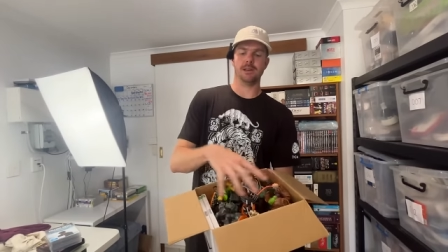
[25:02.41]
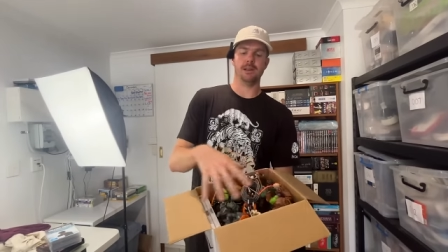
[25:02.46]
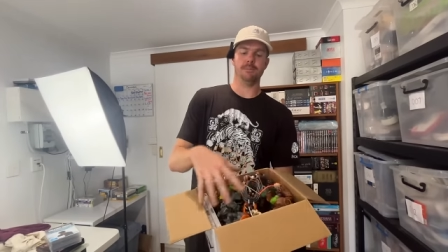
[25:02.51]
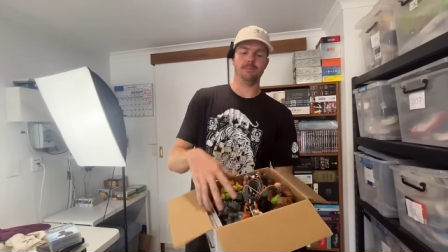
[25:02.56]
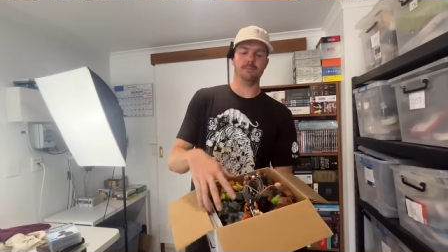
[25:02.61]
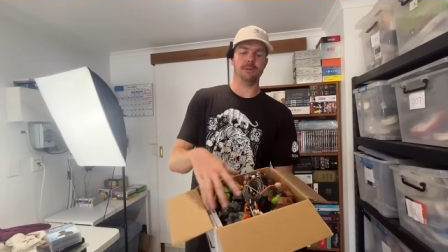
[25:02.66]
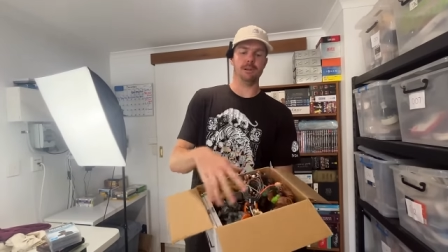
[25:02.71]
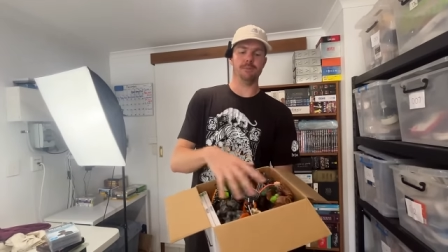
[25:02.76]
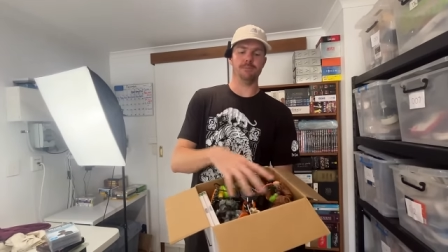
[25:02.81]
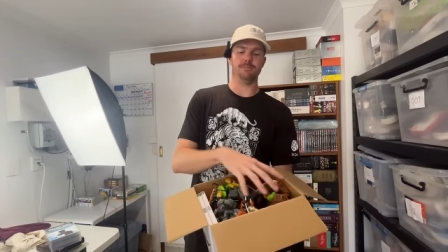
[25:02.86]
a
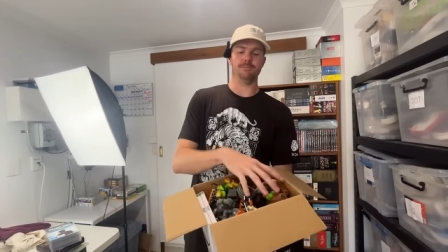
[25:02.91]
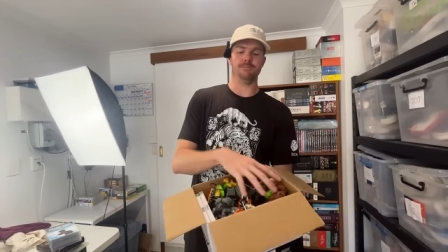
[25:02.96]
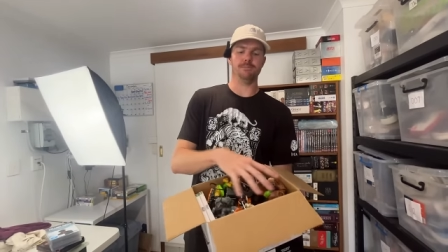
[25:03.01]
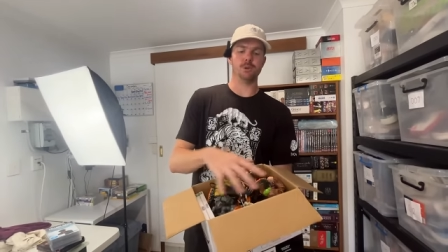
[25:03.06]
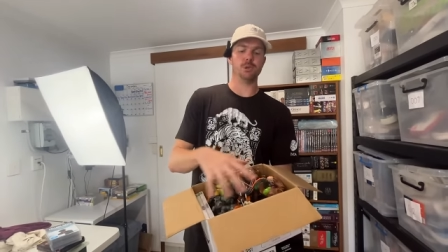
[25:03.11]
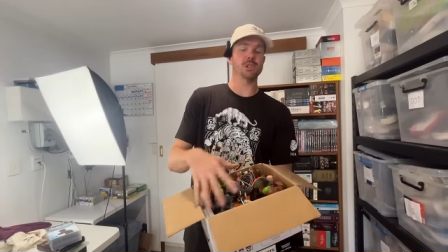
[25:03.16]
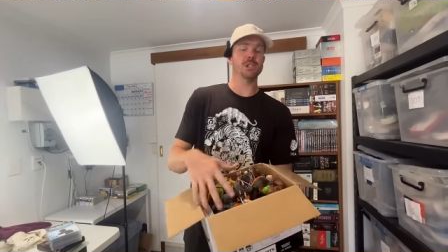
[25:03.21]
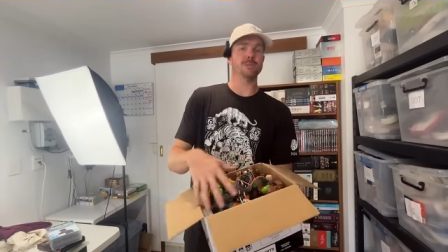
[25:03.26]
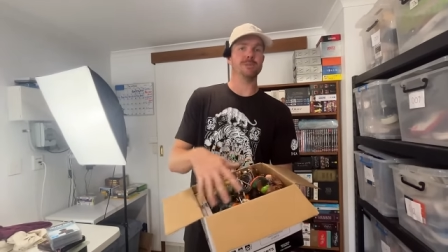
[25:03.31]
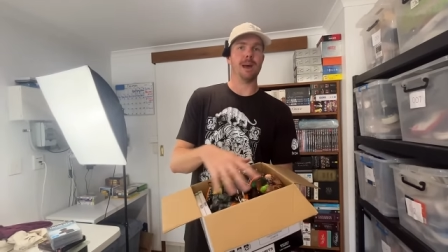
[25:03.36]
bit of
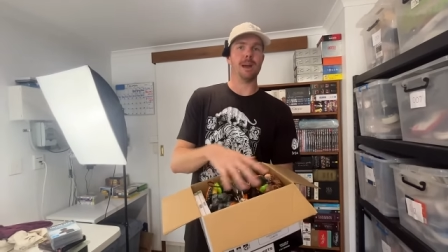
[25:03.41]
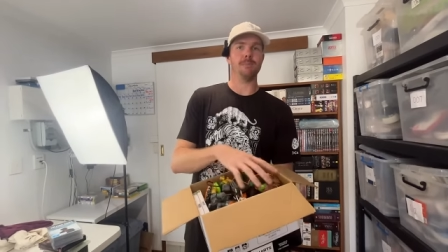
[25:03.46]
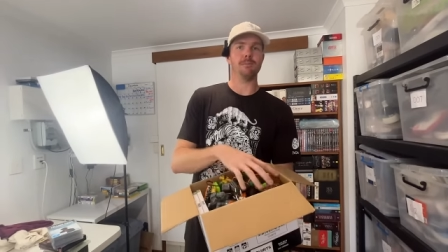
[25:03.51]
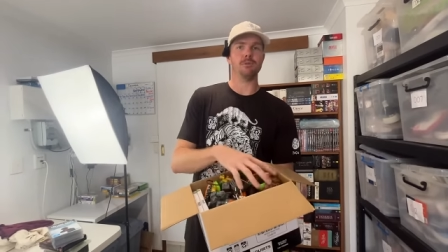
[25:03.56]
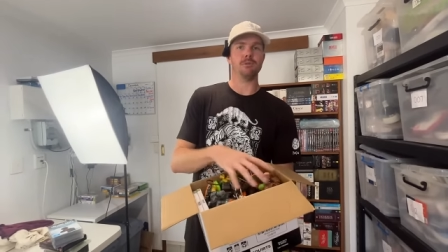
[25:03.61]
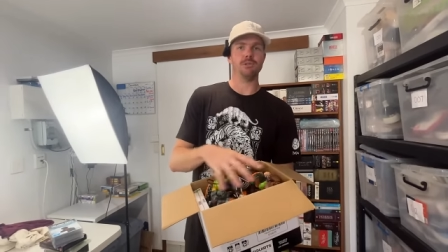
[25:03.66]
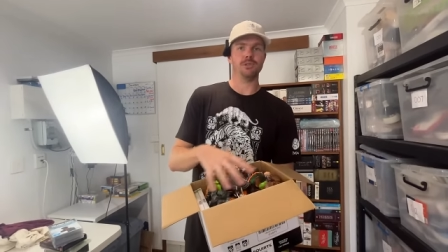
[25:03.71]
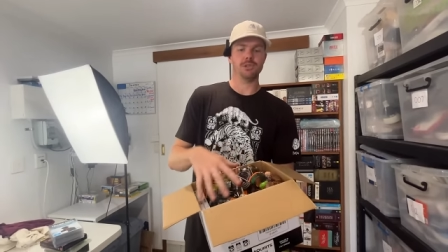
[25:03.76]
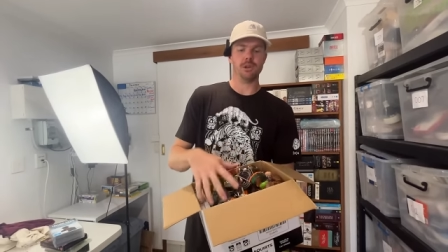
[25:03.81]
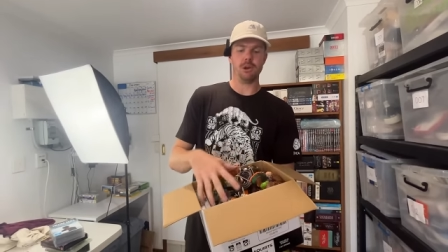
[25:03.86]
butcher's
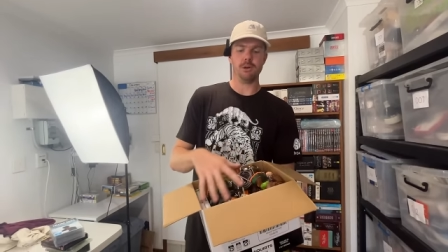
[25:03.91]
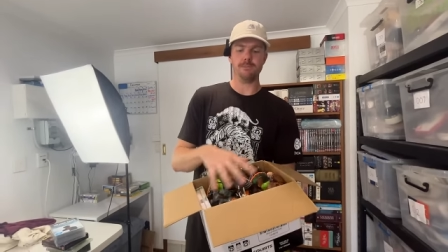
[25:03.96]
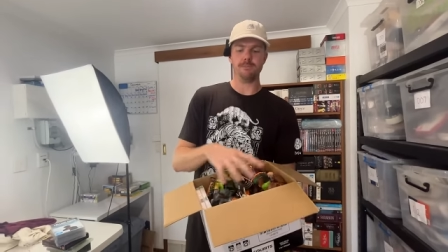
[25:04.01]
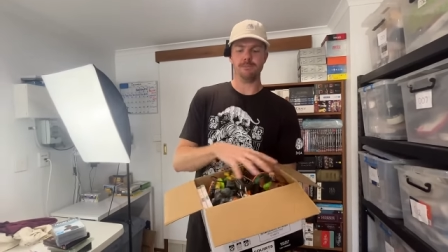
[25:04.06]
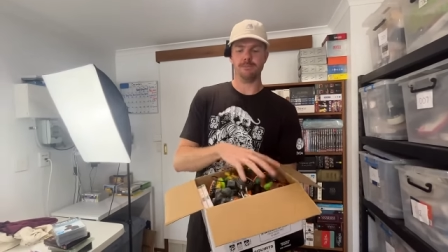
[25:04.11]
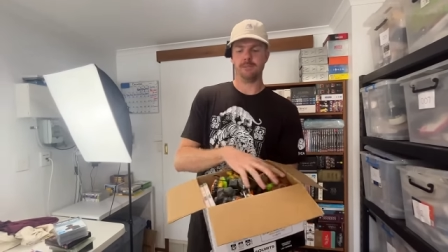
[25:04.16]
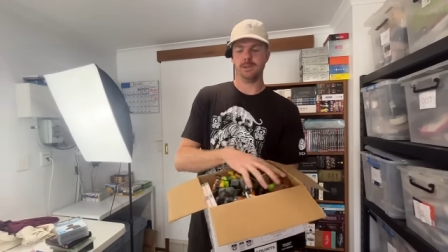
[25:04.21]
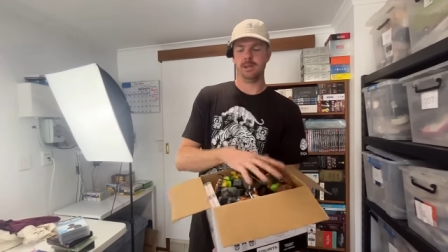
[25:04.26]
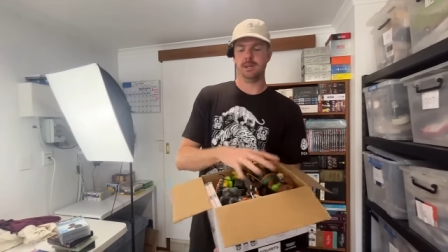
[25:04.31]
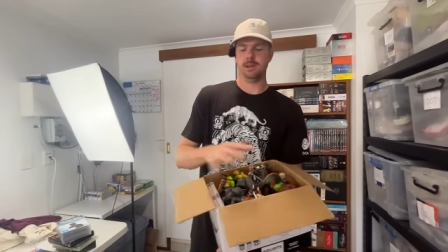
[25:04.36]
paper on top.
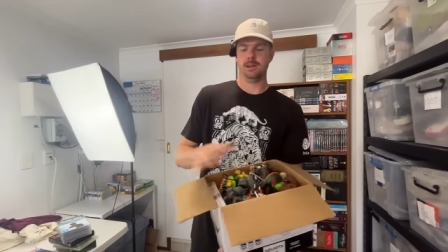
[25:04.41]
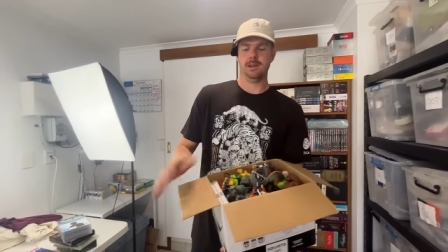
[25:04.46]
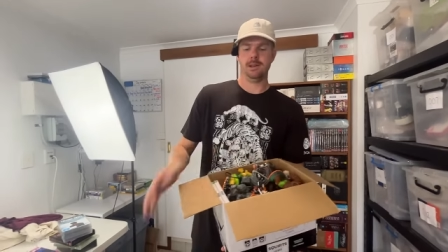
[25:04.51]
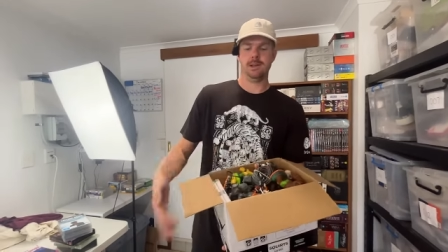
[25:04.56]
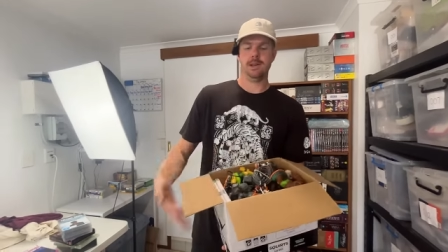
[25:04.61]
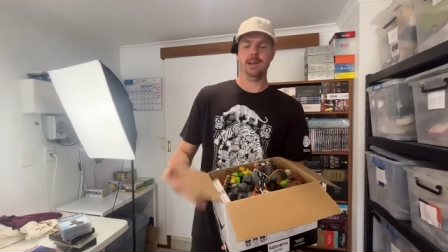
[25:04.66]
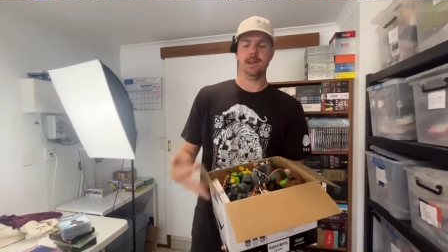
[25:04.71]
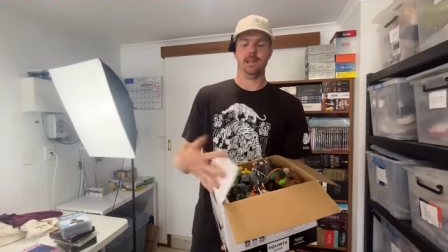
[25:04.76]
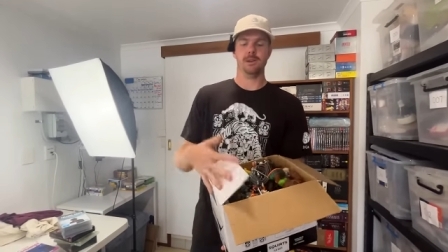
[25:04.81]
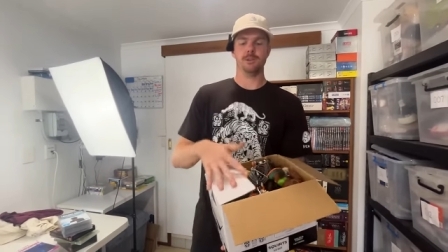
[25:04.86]

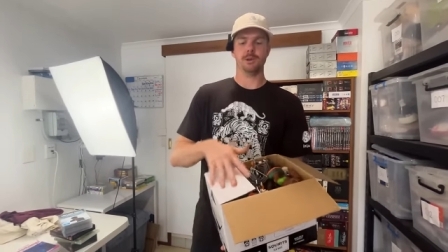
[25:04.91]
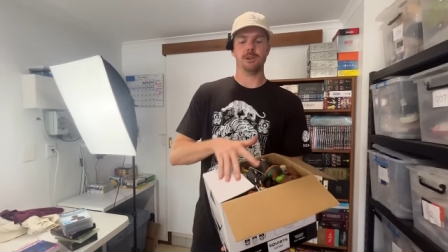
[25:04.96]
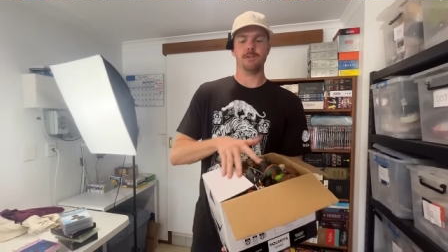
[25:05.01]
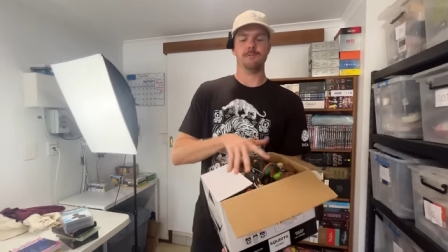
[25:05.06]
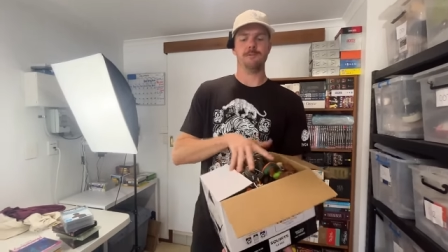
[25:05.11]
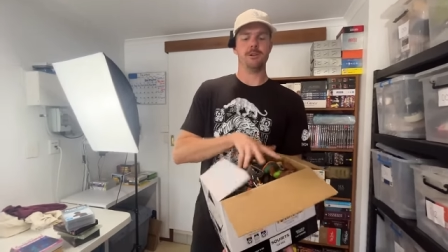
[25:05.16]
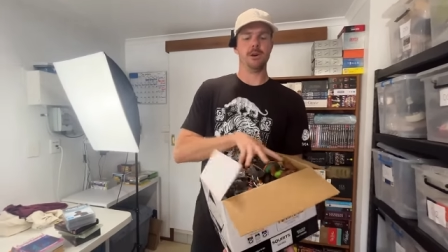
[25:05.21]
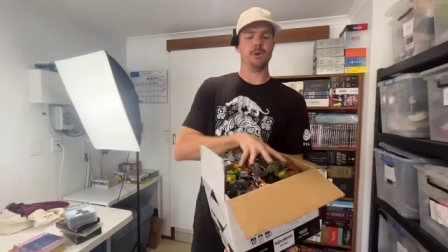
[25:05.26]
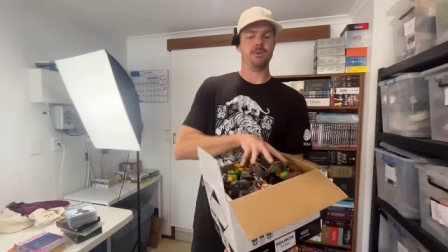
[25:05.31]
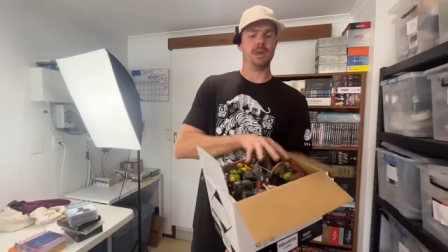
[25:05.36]
And I'm going to
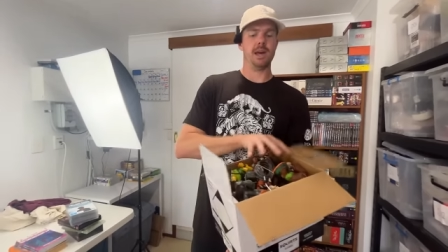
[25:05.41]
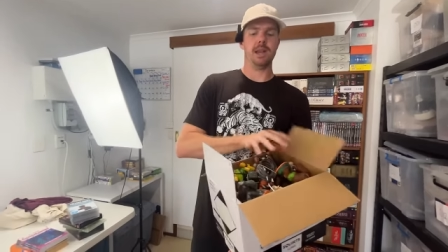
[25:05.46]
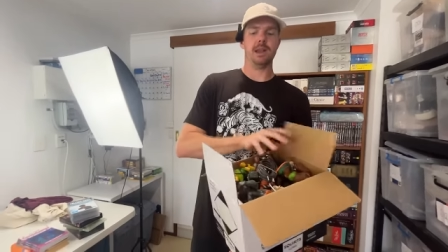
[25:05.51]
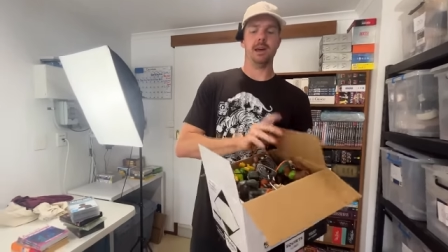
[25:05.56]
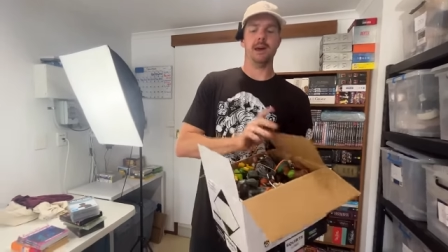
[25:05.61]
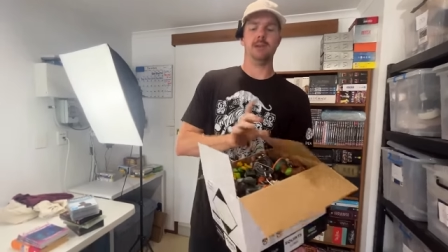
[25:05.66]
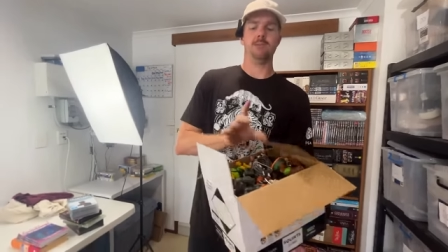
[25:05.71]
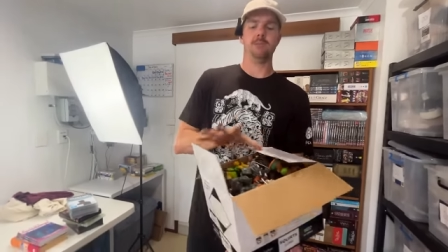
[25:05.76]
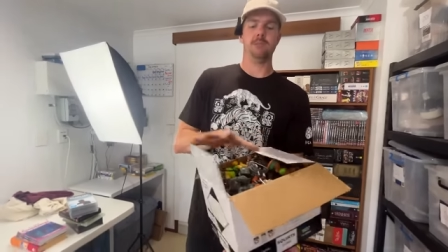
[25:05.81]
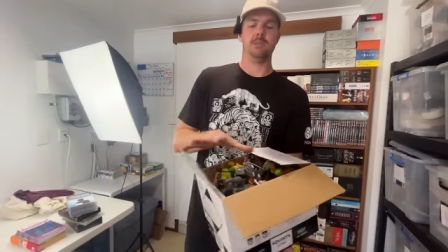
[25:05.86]
fold that
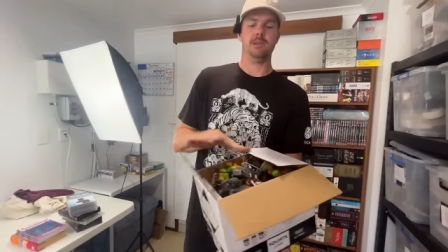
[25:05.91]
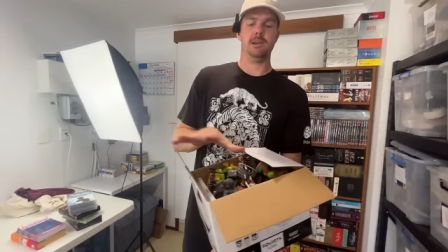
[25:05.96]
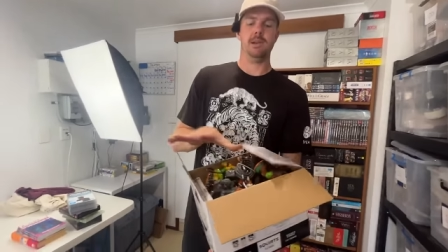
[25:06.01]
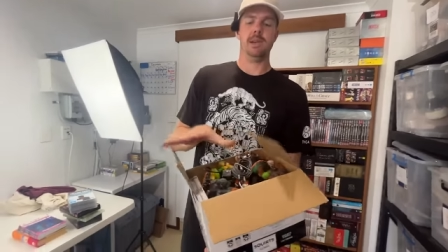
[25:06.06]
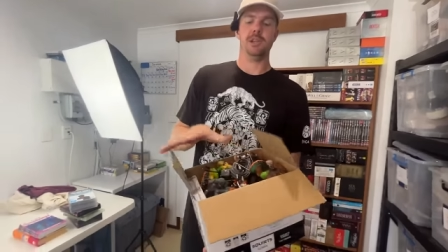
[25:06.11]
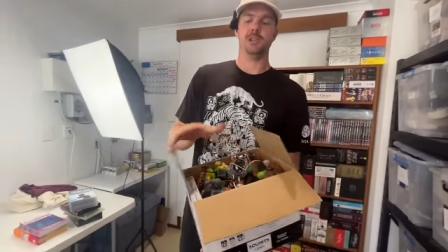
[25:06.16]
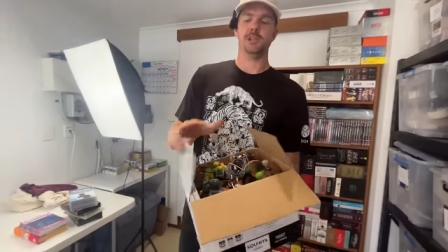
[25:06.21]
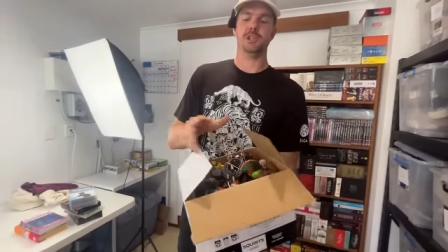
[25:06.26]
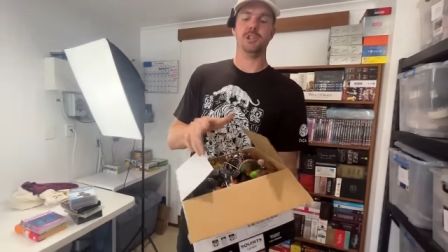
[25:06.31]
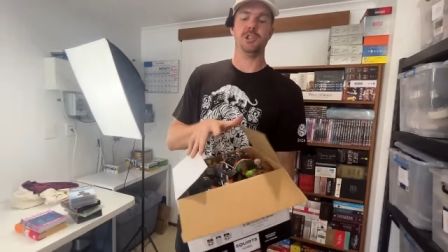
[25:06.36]
up
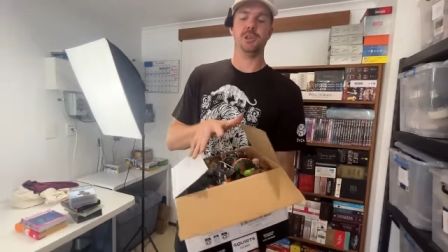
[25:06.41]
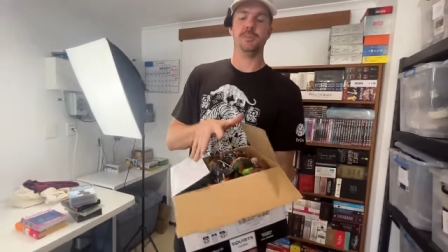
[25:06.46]
and just